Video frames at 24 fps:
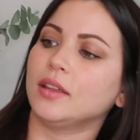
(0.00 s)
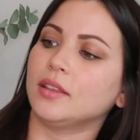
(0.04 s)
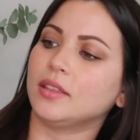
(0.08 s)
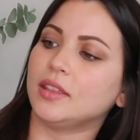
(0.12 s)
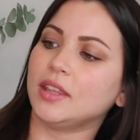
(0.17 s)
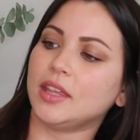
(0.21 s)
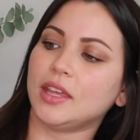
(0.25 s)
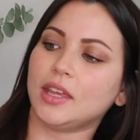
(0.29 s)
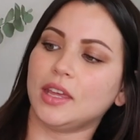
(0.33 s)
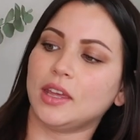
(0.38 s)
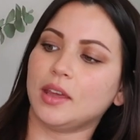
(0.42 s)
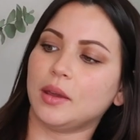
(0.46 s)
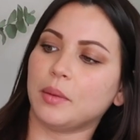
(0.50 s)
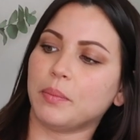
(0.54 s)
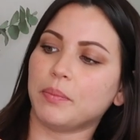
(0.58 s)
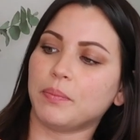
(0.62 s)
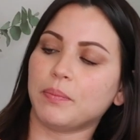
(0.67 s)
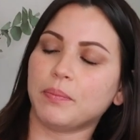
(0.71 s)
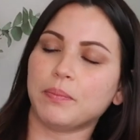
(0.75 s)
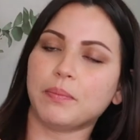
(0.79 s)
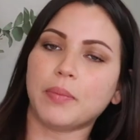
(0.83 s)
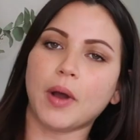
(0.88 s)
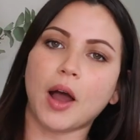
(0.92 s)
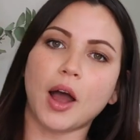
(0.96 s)
the
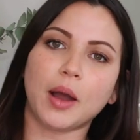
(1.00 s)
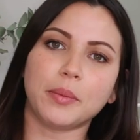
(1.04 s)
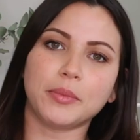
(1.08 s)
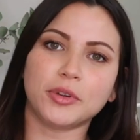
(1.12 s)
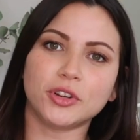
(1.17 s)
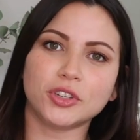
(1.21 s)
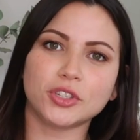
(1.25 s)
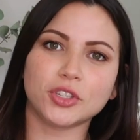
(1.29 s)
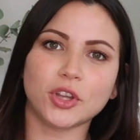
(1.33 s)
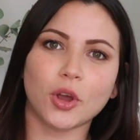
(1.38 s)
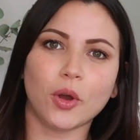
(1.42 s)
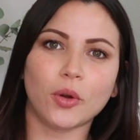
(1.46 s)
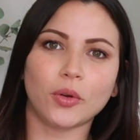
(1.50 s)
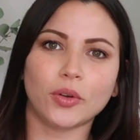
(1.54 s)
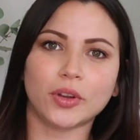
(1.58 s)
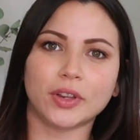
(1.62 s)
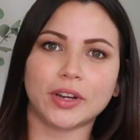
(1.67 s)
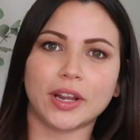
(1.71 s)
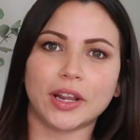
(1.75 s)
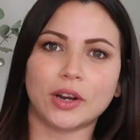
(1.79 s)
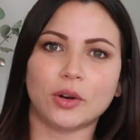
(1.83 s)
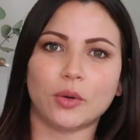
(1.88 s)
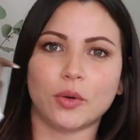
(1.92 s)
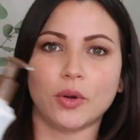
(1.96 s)
Palmer's
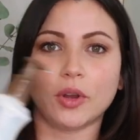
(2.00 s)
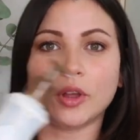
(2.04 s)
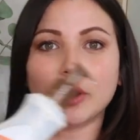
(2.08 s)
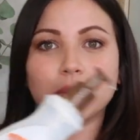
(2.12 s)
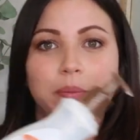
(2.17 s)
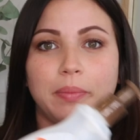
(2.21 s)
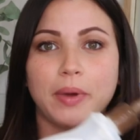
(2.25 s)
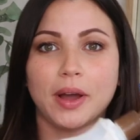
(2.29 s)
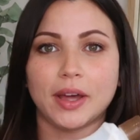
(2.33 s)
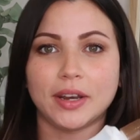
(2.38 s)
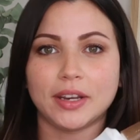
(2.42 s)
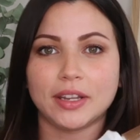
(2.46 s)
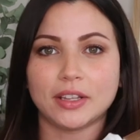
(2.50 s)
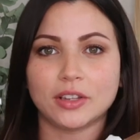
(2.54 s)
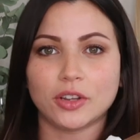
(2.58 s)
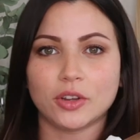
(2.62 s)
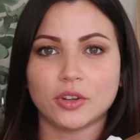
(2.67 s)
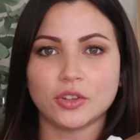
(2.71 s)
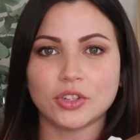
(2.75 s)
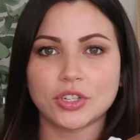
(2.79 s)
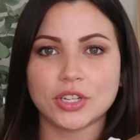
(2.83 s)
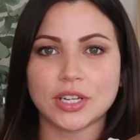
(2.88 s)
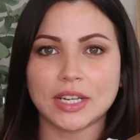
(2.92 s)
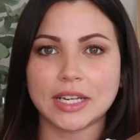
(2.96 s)
Coconut Oil Body
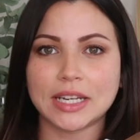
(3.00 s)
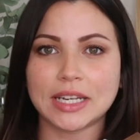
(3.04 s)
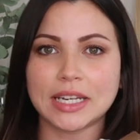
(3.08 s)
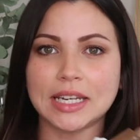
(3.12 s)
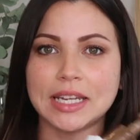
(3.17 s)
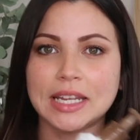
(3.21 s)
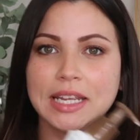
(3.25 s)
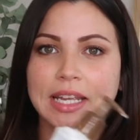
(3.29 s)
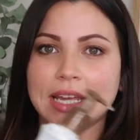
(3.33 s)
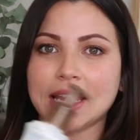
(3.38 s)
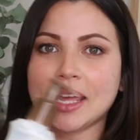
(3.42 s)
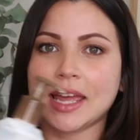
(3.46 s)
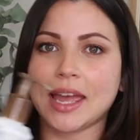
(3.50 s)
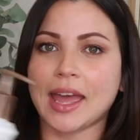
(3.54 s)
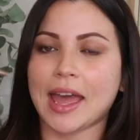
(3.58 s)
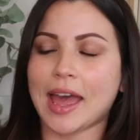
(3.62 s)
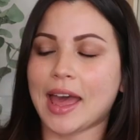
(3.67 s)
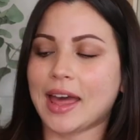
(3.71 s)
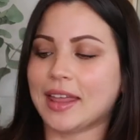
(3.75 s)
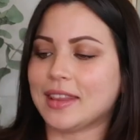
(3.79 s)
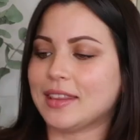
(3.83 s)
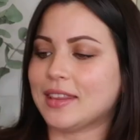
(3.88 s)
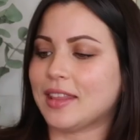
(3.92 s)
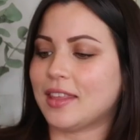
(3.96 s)
Lotion.
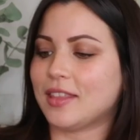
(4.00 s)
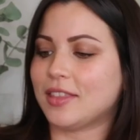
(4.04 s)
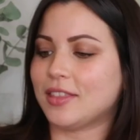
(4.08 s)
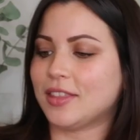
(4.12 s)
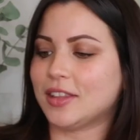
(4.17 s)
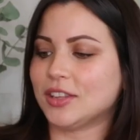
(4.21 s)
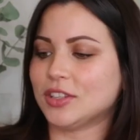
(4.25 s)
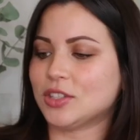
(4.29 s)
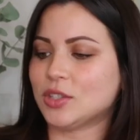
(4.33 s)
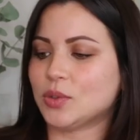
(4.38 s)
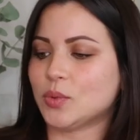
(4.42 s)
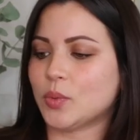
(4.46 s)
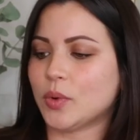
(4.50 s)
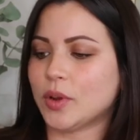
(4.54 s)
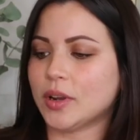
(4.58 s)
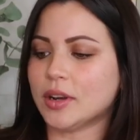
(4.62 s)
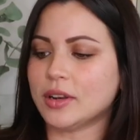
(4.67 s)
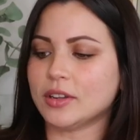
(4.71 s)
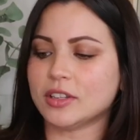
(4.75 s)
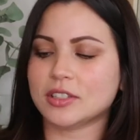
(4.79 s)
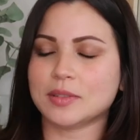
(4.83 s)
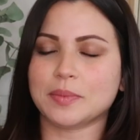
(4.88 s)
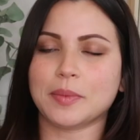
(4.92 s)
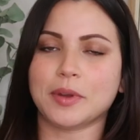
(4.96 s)
And this
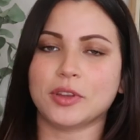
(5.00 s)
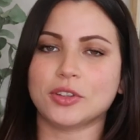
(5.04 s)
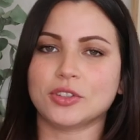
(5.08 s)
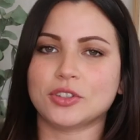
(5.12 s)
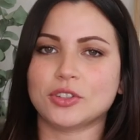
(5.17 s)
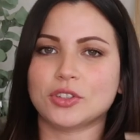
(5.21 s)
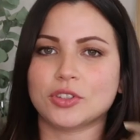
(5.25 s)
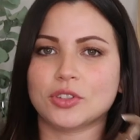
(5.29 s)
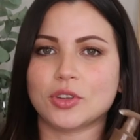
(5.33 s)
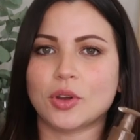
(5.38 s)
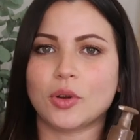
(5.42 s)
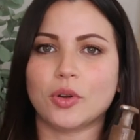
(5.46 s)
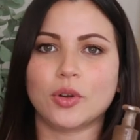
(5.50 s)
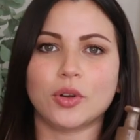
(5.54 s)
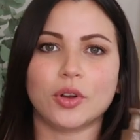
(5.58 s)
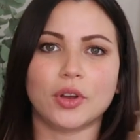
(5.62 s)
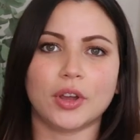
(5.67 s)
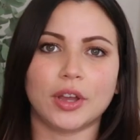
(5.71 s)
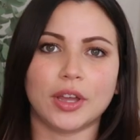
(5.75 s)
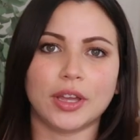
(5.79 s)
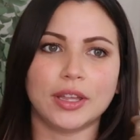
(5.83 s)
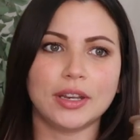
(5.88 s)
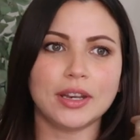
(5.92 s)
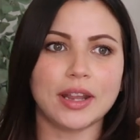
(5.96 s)
one smells so
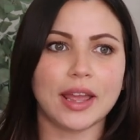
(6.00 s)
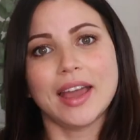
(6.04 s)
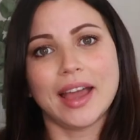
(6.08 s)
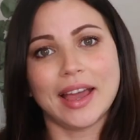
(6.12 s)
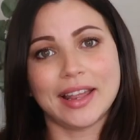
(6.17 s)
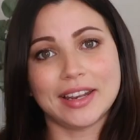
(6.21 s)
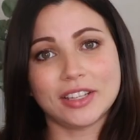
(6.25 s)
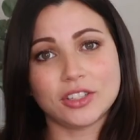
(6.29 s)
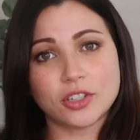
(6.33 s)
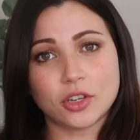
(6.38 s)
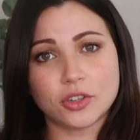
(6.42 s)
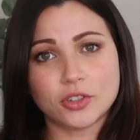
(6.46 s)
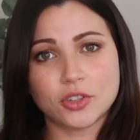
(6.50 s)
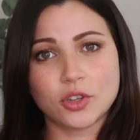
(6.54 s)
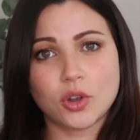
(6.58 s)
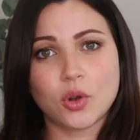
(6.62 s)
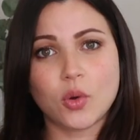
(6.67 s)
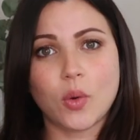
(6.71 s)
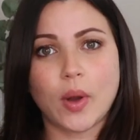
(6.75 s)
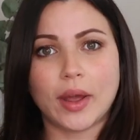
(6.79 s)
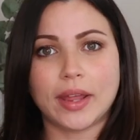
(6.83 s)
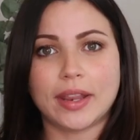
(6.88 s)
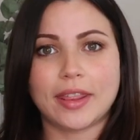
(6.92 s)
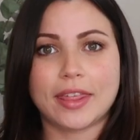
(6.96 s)
good. And it's also
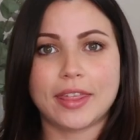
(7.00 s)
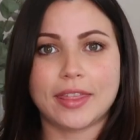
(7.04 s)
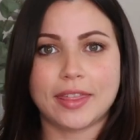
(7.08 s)
quite